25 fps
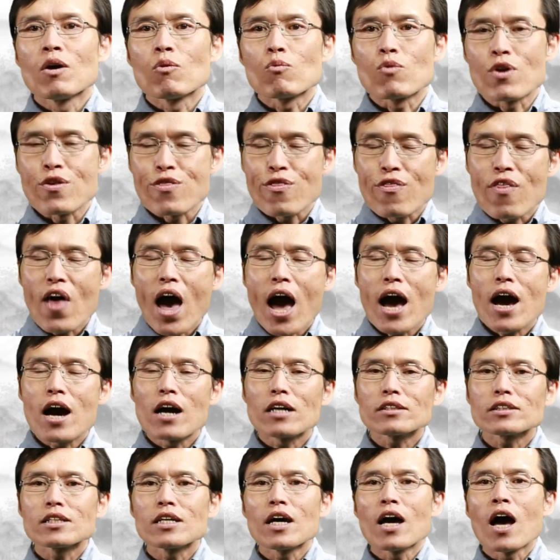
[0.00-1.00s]
With
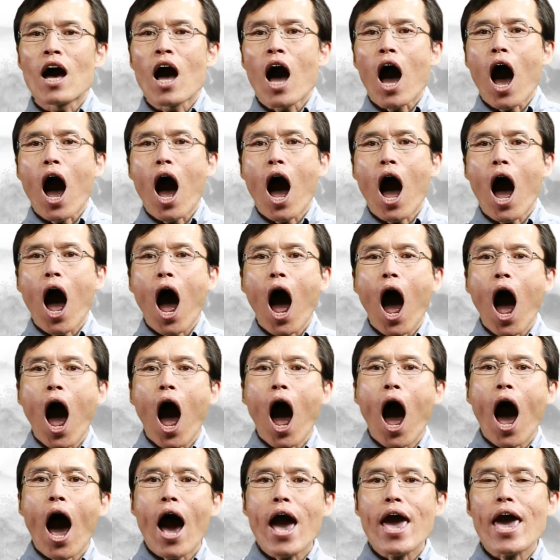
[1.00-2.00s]
that,
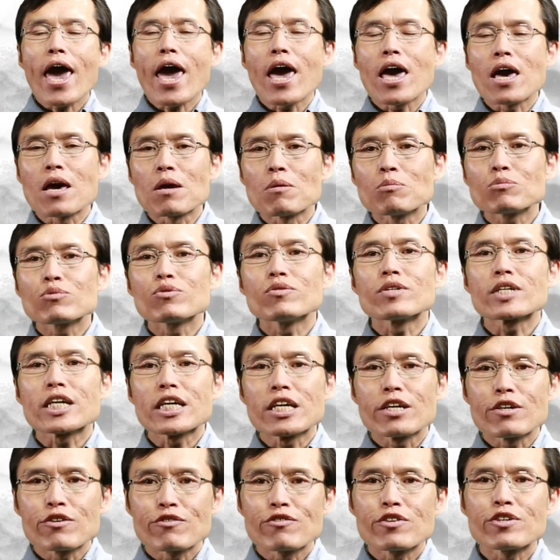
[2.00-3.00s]
I aim to
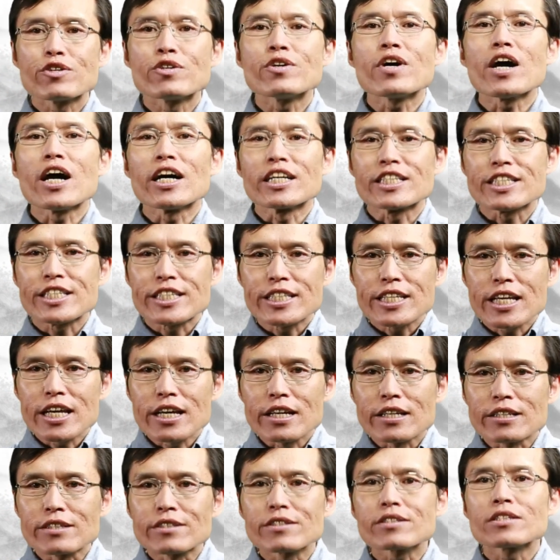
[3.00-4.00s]
give you a
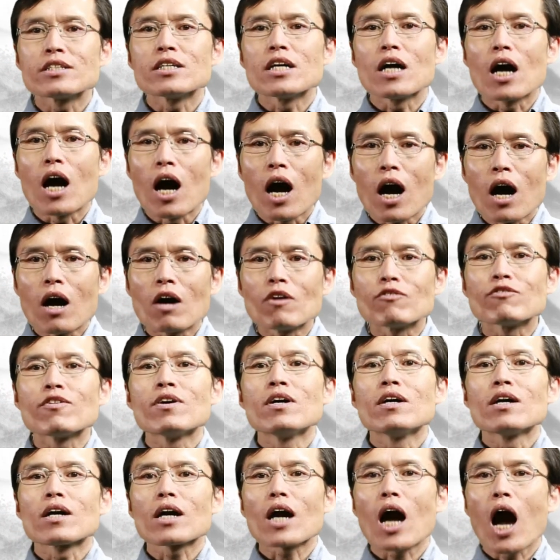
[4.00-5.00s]
sense of
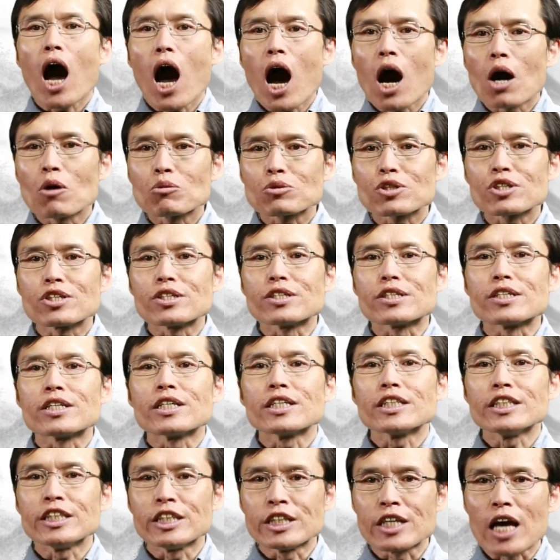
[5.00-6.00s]
culture
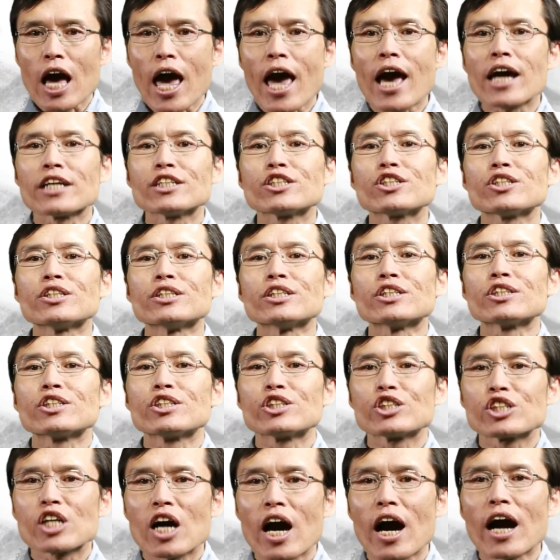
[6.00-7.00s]
in ancient
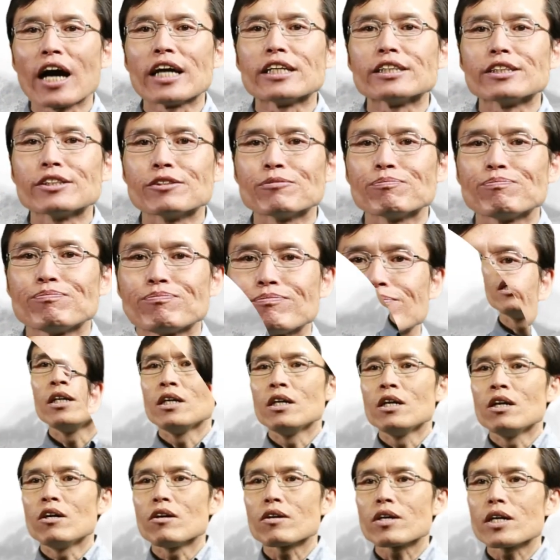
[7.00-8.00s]
China.
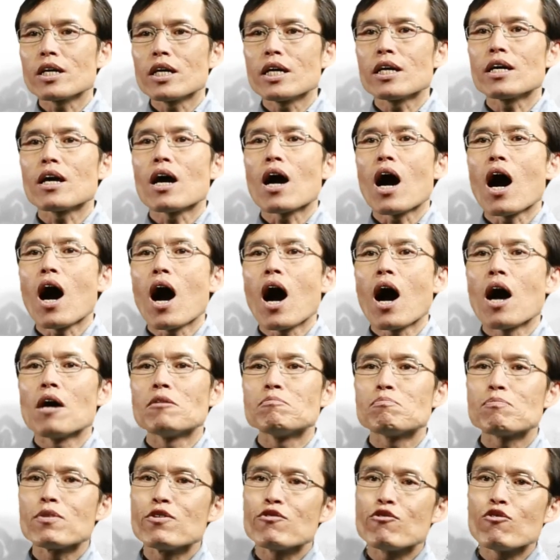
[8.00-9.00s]
Okay,
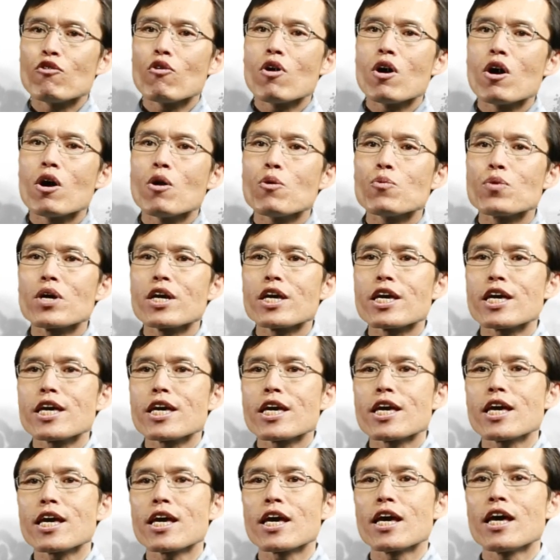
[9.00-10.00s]
before
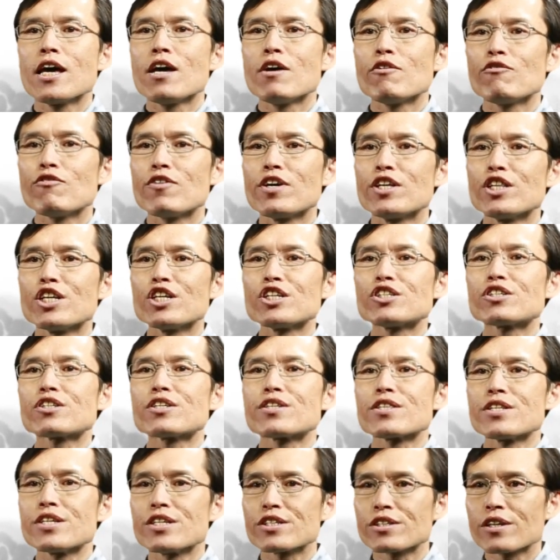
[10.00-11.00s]
we
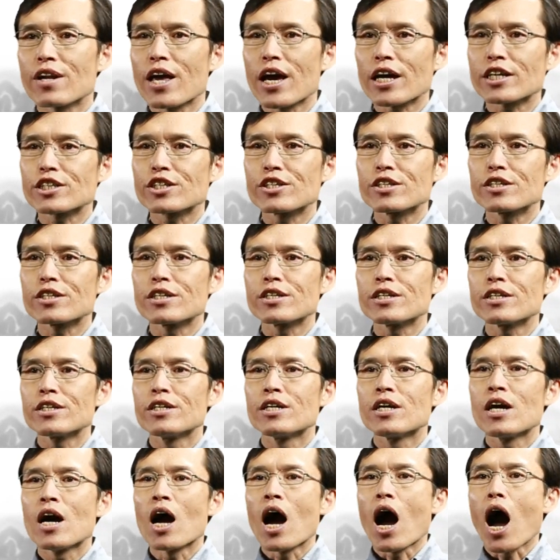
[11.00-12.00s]
finish this lecture,
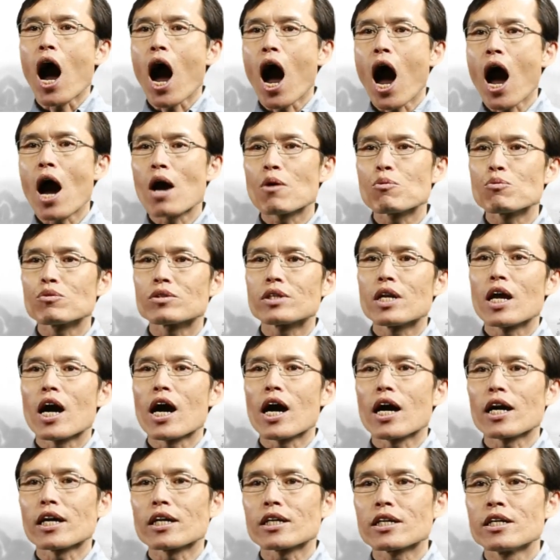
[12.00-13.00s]
I would
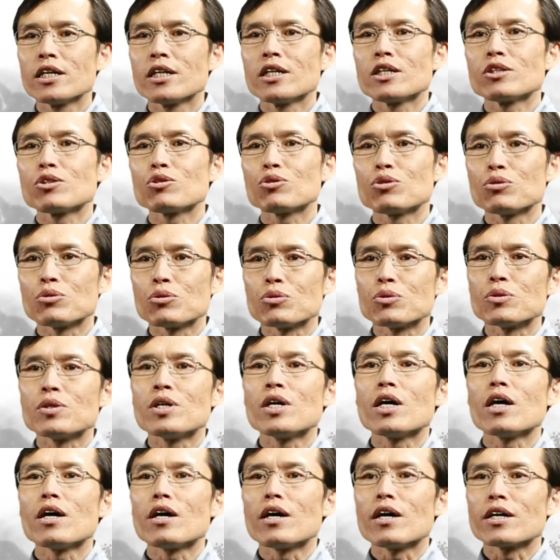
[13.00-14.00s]
like to
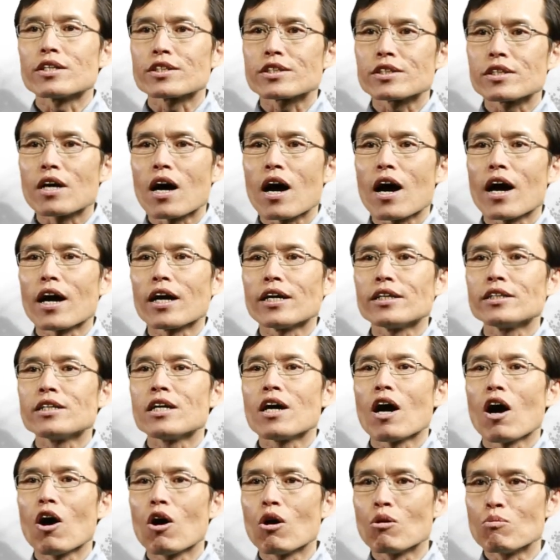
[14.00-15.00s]
assign
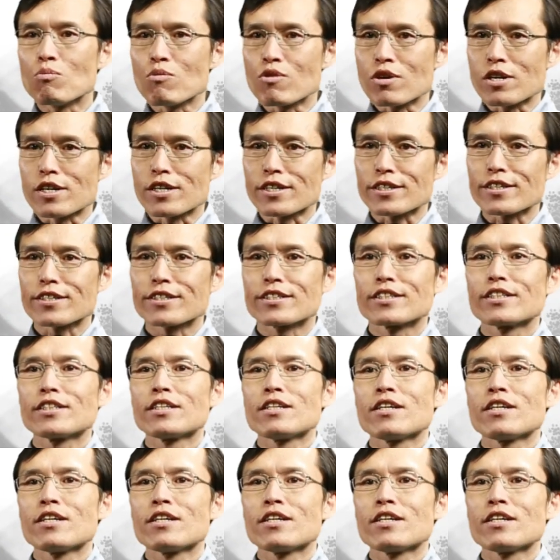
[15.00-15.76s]
homework.